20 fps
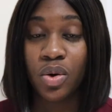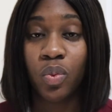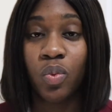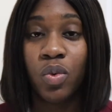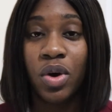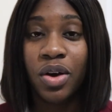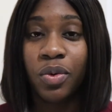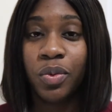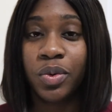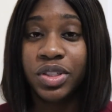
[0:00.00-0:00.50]

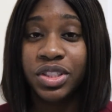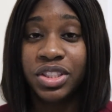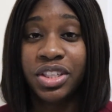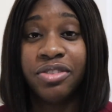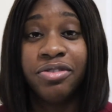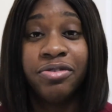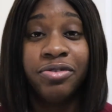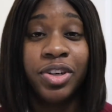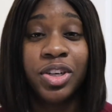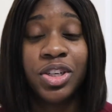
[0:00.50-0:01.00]
What was your
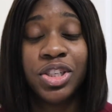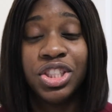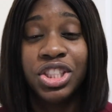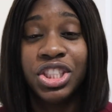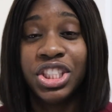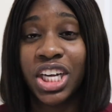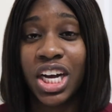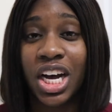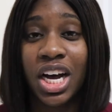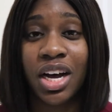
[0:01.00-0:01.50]
first
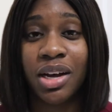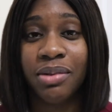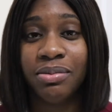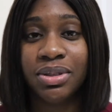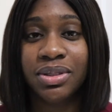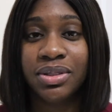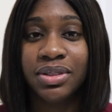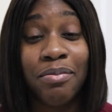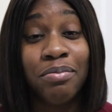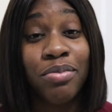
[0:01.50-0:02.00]
job?
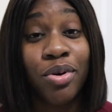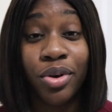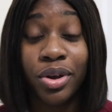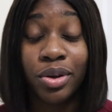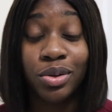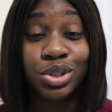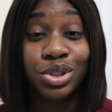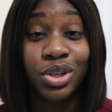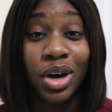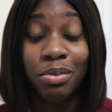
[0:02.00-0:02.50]

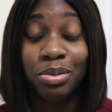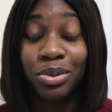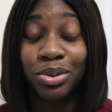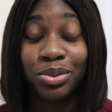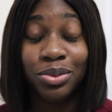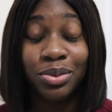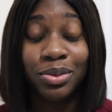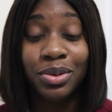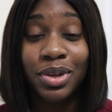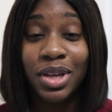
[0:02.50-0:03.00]
Pollo
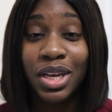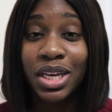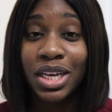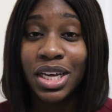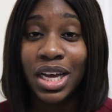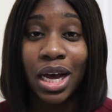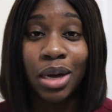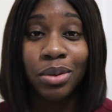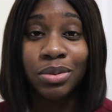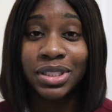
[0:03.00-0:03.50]
Tropical.
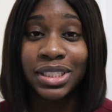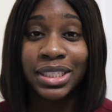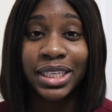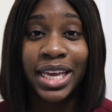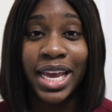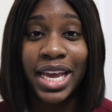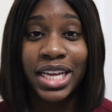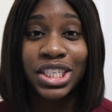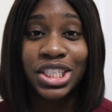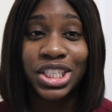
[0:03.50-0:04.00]
I was a
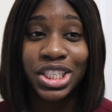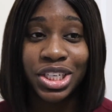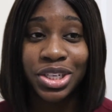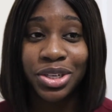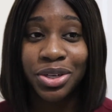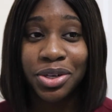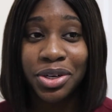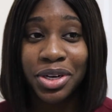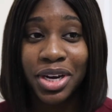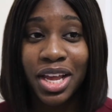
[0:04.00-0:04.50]

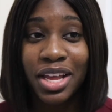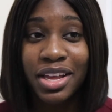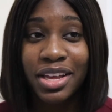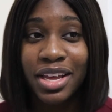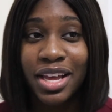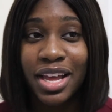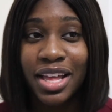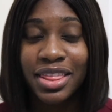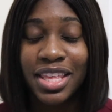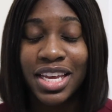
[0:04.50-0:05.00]
cashier.
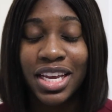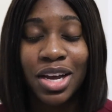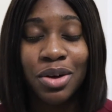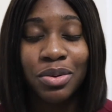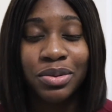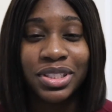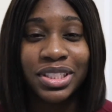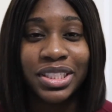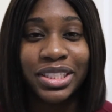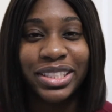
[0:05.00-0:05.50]
I think I
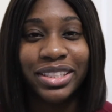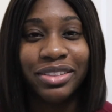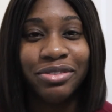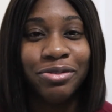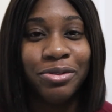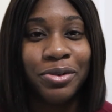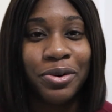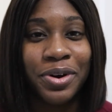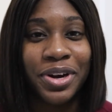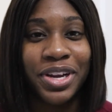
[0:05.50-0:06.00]
was there
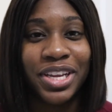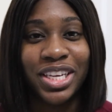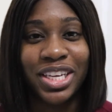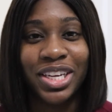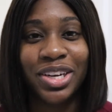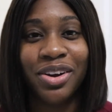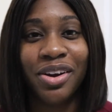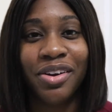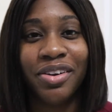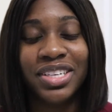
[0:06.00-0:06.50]
for a
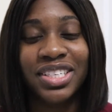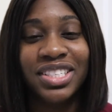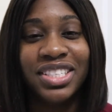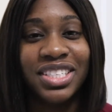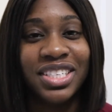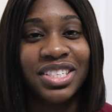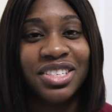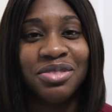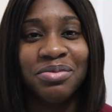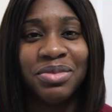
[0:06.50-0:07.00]
year and
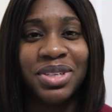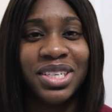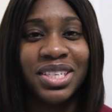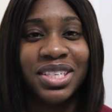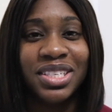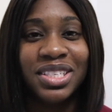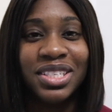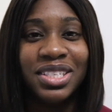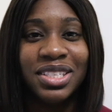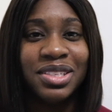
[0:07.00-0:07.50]
six
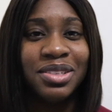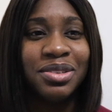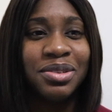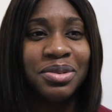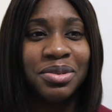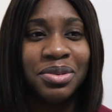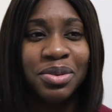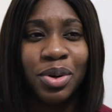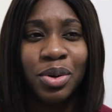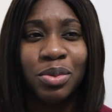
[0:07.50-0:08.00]
months,
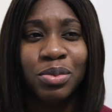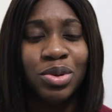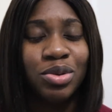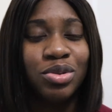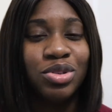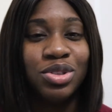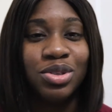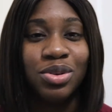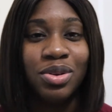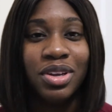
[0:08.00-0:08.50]

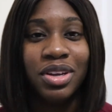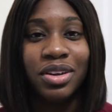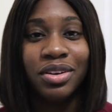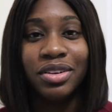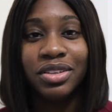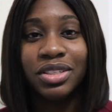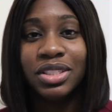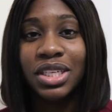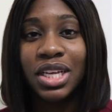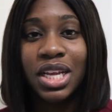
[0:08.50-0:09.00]
almost two
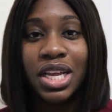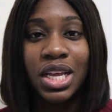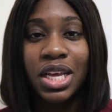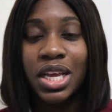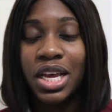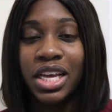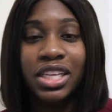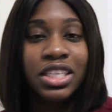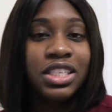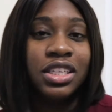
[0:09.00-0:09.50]
years.
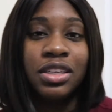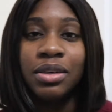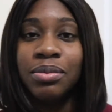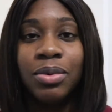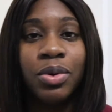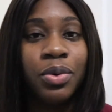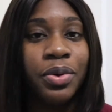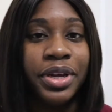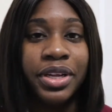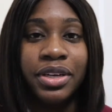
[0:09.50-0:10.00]
I ended up
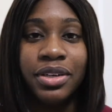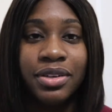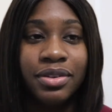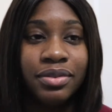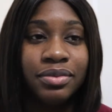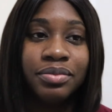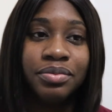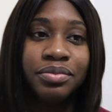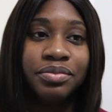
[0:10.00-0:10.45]
quitting.